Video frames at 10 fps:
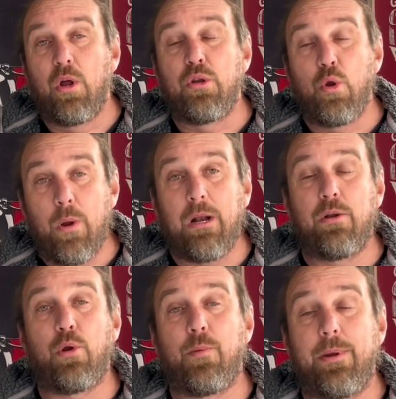New
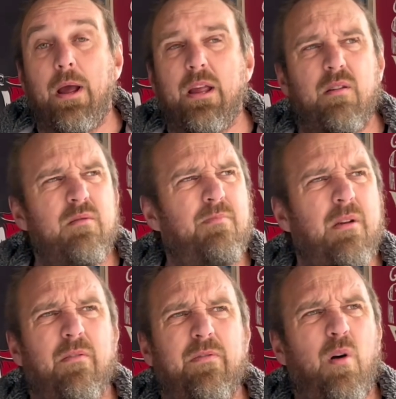England I P A,
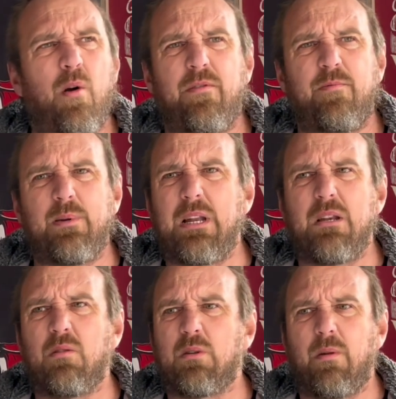about five
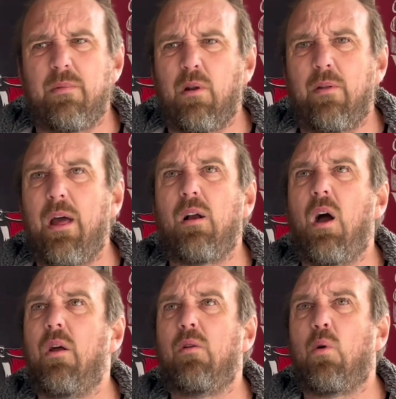percent or something like that. I
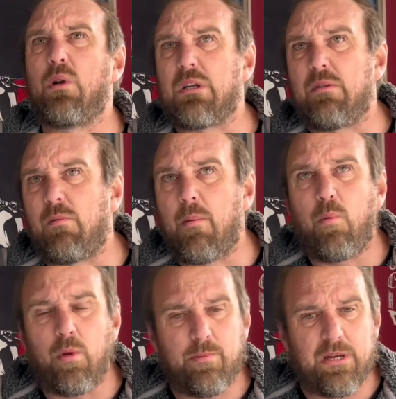can't honestly remember
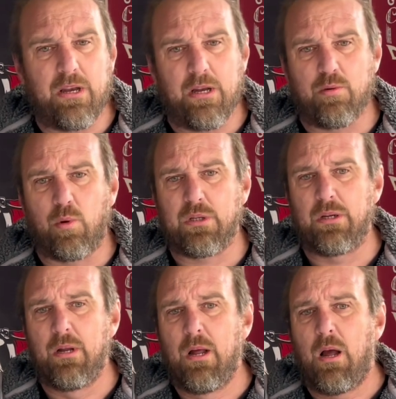what the percentage was.
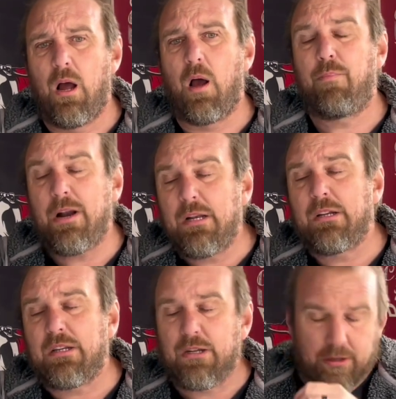Uh, branded a
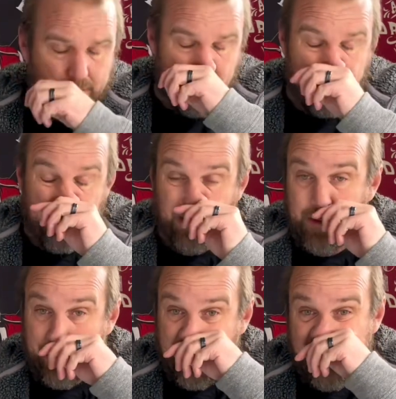session New England I
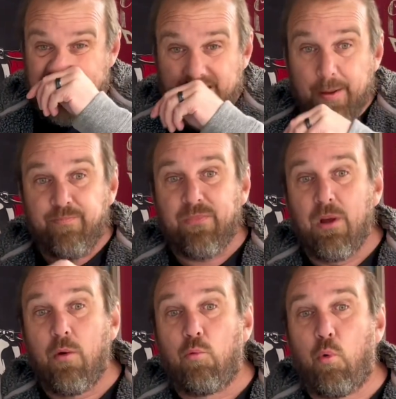P A,
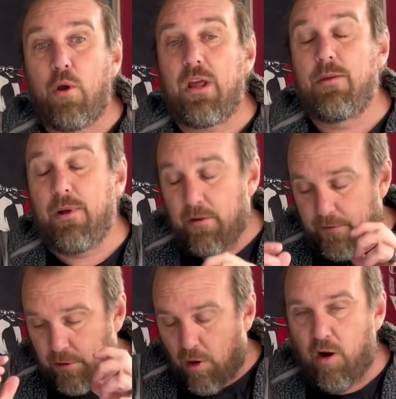right in the middle of
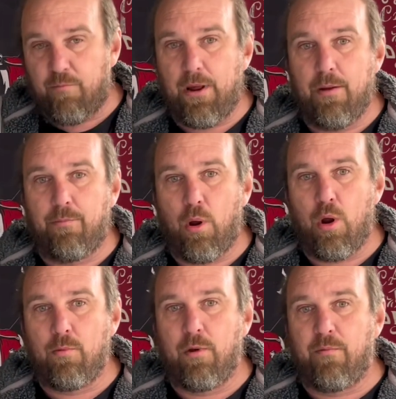the craft beer
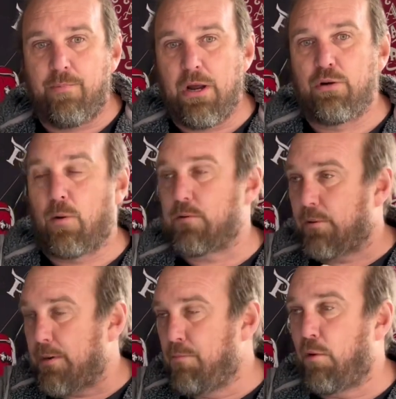boom of beer drops
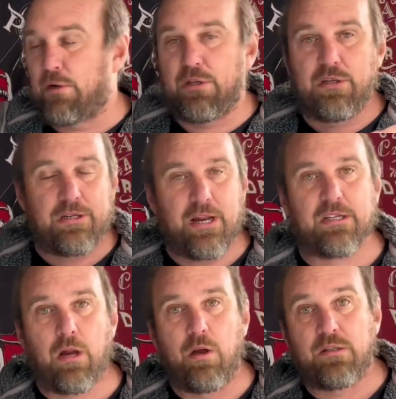between Morrison's and
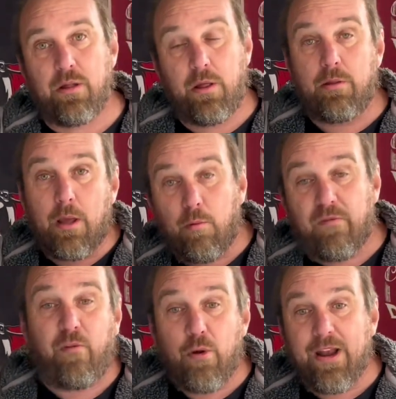Tesco, so they, they were
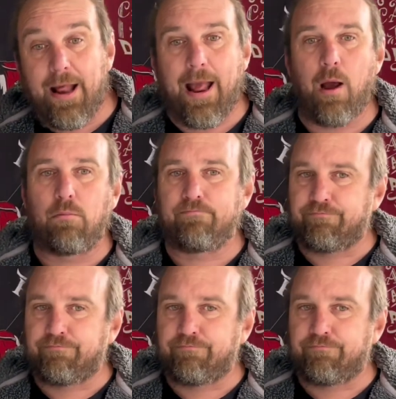fighting it out.